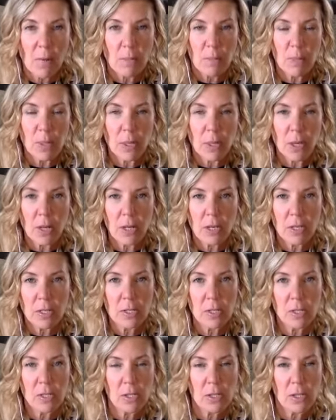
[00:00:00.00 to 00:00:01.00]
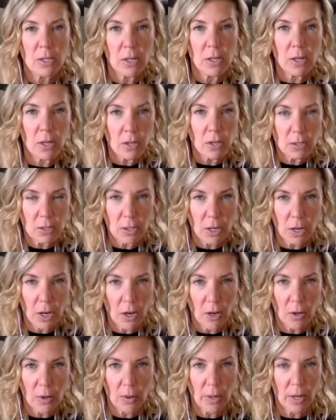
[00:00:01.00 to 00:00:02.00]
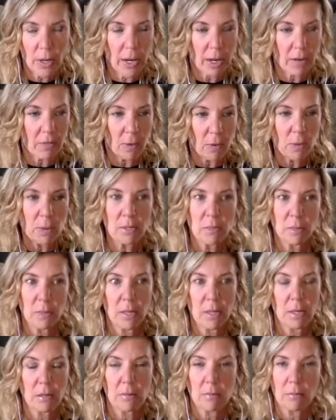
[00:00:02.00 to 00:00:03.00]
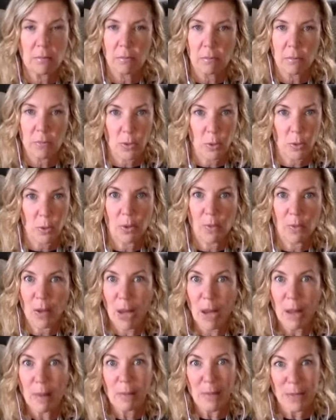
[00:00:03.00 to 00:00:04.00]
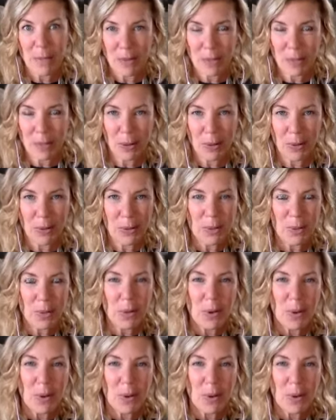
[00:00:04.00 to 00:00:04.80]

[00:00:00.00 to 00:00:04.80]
Because years ago, and I've always been sort of a happiness coach,